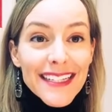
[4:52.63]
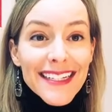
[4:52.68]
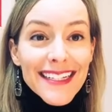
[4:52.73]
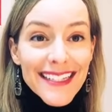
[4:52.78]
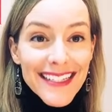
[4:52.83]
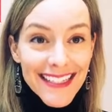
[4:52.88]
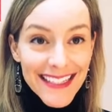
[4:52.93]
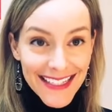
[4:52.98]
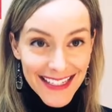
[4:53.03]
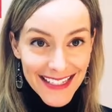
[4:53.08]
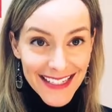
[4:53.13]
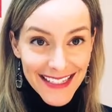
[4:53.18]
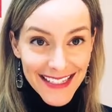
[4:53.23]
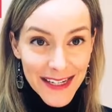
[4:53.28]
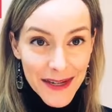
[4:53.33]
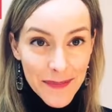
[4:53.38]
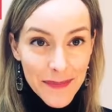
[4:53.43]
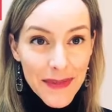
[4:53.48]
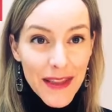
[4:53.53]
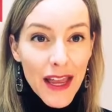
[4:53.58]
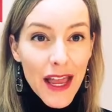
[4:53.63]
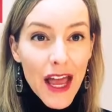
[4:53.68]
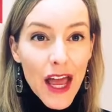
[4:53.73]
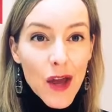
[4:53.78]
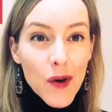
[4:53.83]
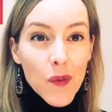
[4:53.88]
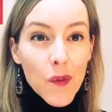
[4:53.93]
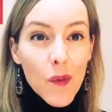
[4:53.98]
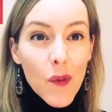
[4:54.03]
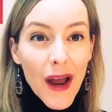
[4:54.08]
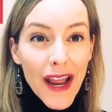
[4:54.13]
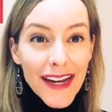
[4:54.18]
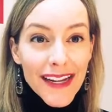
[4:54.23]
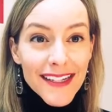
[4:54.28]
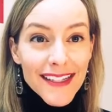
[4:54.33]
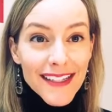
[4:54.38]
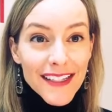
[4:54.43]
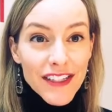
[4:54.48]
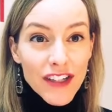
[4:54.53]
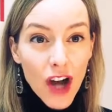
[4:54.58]
system. And when
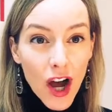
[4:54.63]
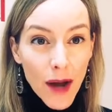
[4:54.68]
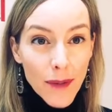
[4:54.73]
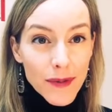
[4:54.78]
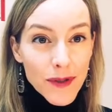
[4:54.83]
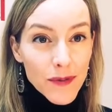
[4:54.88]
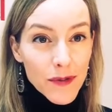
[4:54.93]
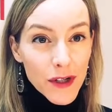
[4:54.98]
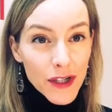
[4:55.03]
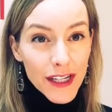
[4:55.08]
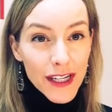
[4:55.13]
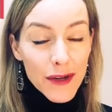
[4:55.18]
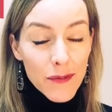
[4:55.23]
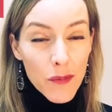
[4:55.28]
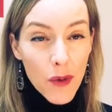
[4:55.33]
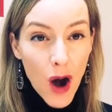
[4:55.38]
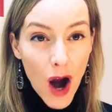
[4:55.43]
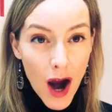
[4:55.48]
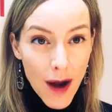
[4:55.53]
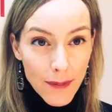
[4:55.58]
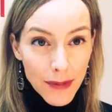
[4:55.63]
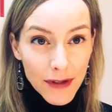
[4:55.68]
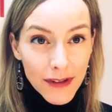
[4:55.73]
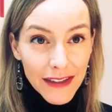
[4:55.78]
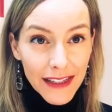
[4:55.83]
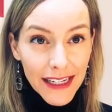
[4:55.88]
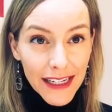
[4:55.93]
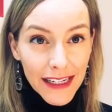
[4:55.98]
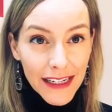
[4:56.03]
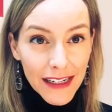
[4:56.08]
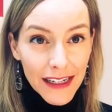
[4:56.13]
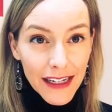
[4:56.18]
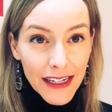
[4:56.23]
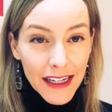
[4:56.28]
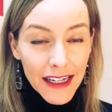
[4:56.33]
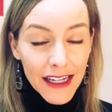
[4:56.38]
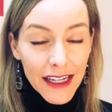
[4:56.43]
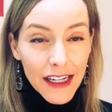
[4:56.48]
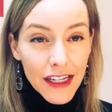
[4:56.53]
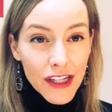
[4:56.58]
it stops working properly,
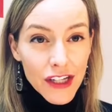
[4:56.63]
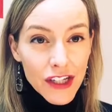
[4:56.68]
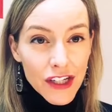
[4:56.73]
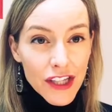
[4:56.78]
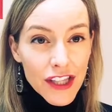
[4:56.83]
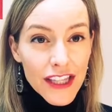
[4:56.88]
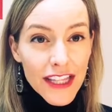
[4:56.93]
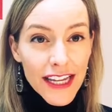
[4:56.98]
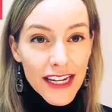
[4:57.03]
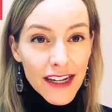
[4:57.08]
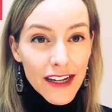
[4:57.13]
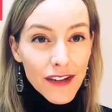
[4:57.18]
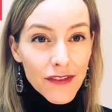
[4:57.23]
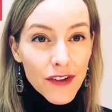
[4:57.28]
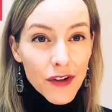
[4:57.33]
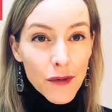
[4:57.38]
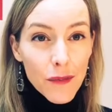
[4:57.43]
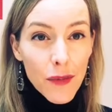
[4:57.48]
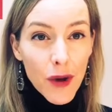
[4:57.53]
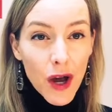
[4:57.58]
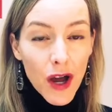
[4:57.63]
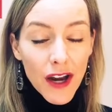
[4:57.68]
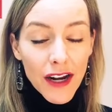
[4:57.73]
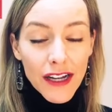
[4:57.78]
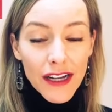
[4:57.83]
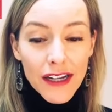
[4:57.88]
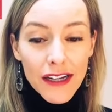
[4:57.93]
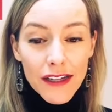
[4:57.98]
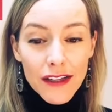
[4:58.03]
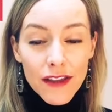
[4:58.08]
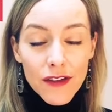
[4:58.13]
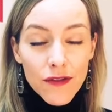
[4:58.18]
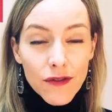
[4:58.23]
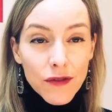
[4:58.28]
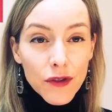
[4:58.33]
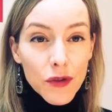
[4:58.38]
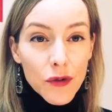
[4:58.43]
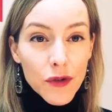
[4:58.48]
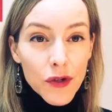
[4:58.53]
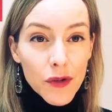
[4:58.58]
think of your body, the
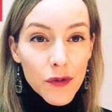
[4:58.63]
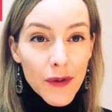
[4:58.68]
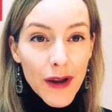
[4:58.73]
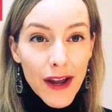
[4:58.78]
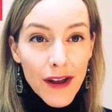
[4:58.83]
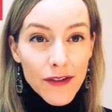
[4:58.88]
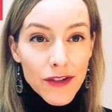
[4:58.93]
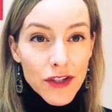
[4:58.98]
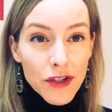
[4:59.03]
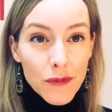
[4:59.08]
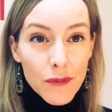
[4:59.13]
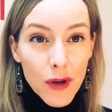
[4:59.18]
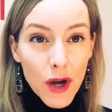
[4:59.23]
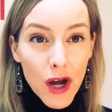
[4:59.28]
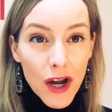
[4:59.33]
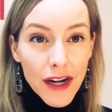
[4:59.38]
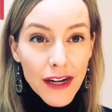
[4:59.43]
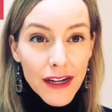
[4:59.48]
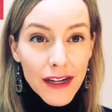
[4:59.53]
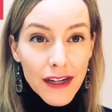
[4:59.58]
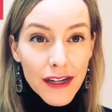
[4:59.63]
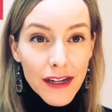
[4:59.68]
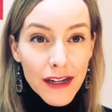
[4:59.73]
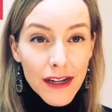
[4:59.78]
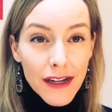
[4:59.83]
fluid around your body,